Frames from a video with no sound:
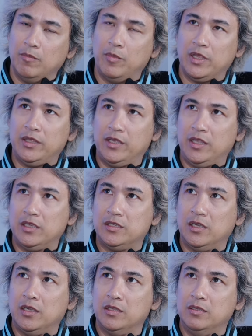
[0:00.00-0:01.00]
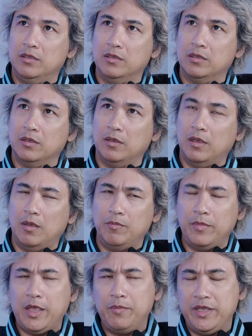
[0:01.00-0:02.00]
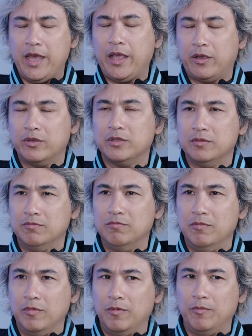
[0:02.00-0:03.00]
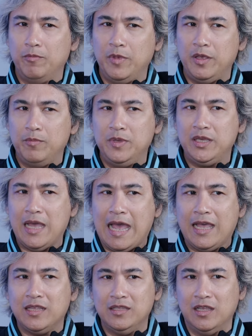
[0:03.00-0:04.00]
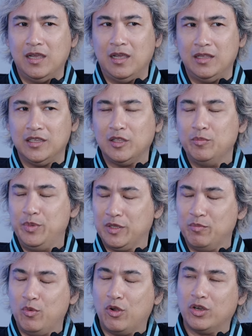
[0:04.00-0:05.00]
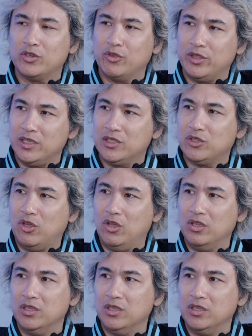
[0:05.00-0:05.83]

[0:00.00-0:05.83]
but then I said, maybe I could maybe add a little bit more to this song.